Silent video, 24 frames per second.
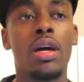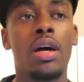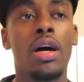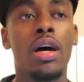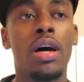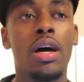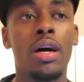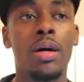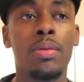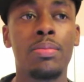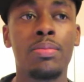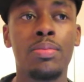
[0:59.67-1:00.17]

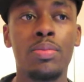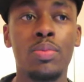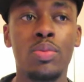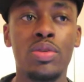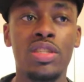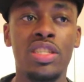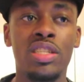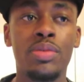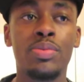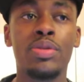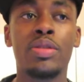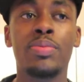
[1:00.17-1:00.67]
When
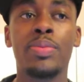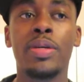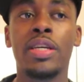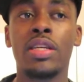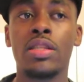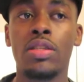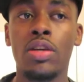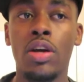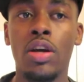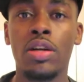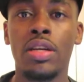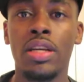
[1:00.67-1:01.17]
she was
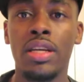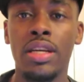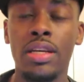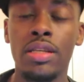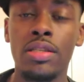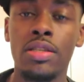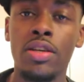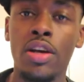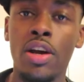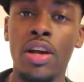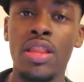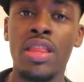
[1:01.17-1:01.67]
being turned
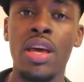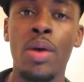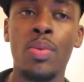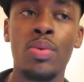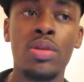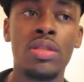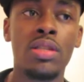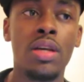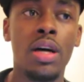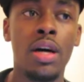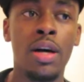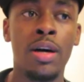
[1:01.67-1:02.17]
against her, that
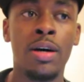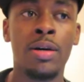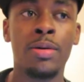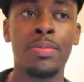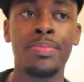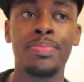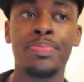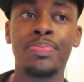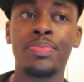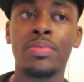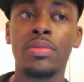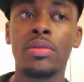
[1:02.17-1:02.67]
was
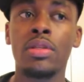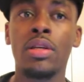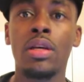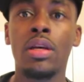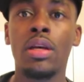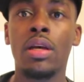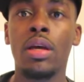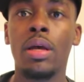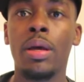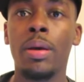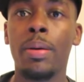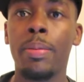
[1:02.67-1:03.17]

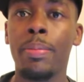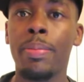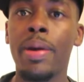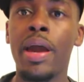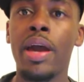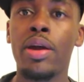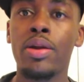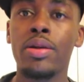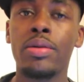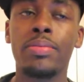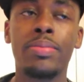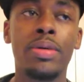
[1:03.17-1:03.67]

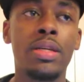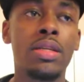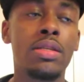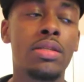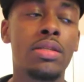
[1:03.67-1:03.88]
battered bitch